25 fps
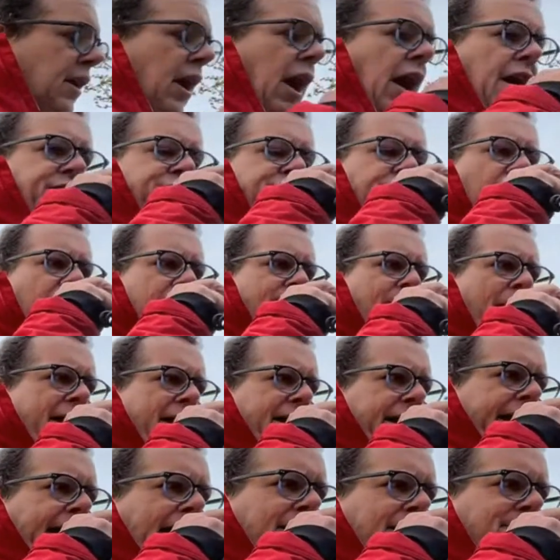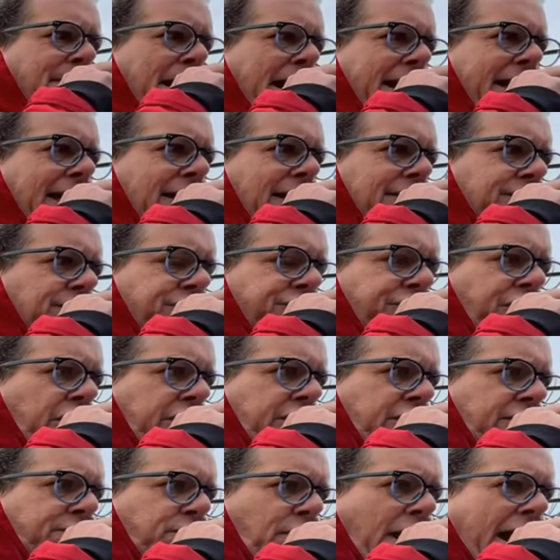Oh, sorry, mate, again, buddy. I'll just
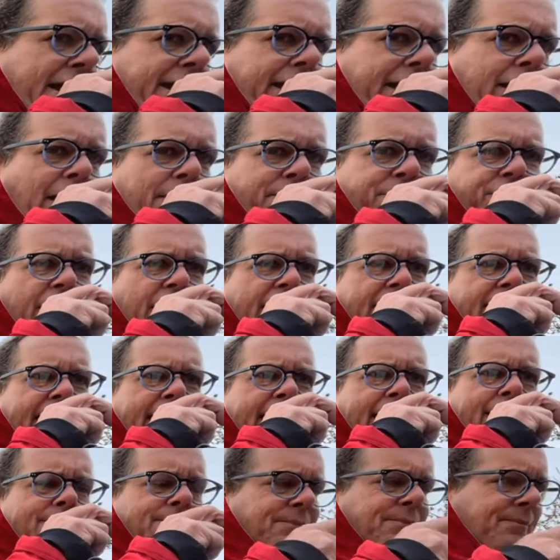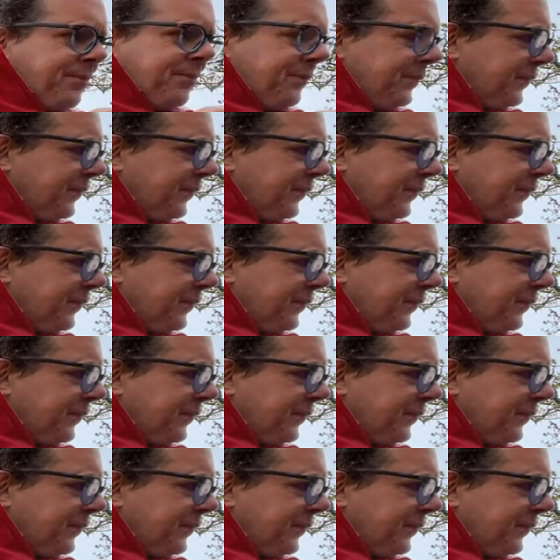turn the radio up. Say again.